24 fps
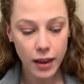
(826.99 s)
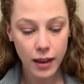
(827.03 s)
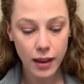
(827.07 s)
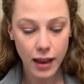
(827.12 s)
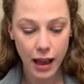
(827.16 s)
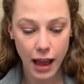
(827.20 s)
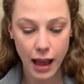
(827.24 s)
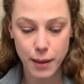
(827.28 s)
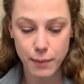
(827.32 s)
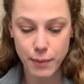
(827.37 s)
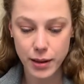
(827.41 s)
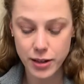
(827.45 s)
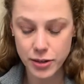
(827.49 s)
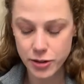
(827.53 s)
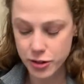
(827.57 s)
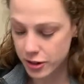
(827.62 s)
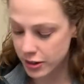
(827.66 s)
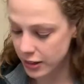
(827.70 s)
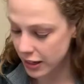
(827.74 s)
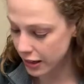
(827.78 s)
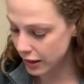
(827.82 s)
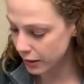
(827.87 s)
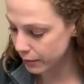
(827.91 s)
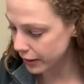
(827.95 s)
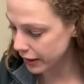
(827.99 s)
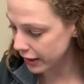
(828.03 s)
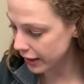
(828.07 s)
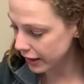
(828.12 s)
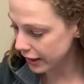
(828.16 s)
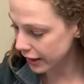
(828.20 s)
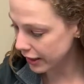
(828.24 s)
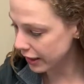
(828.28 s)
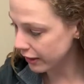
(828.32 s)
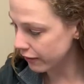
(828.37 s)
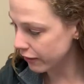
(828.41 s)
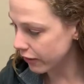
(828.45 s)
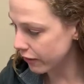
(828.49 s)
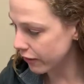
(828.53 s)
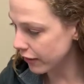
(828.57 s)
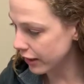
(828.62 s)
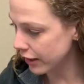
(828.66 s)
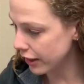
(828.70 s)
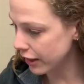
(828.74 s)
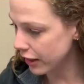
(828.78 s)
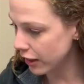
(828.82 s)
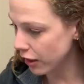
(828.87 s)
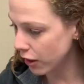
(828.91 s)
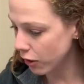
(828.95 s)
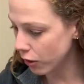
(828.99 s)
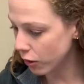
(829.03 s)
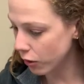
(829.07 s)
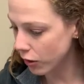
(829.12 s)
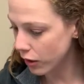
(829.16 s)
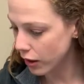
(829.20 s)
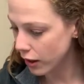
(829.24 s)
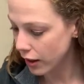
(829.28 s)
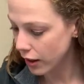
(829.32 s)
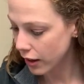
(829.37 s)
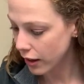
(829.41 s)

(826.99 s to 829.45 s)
I mentioned at the beginning of the video